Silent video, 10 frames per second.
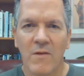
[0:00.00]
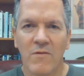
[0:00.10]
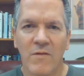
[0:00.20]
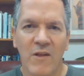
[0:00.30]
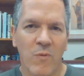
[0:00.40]

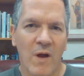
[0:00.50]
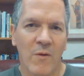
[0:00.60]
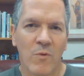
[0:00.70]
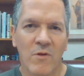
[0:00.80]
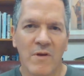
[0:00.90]
So that's why
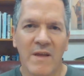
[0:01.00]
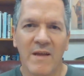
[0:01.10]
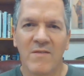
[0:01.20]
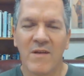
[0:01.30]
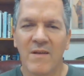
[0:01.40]
we're looking
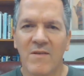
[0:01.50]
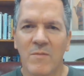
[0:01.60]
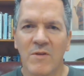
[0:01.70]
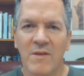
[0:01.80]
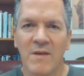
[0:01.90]
at 2
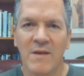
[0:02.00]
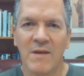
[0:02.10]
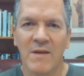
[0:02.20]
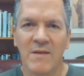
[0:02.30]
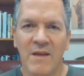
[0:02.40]
Timothy,
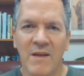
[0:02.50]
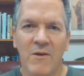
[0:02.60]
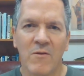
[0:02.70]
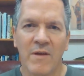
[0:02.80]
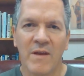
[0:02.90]
and
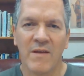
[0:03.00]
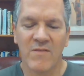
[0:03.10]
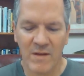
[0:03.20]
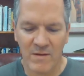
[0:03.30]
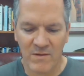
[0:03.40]
here looking at
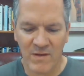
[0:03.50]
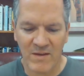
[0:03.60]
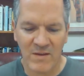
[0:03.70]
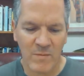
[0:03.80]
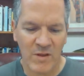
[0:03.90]

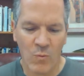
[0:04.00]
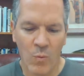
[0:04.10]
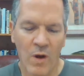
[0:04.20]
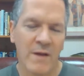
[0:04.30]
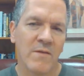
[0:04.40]
2 Timothy
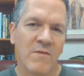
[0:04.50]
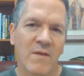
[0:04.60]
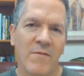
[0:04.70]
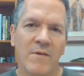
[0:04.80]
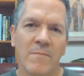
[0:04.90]
1:7.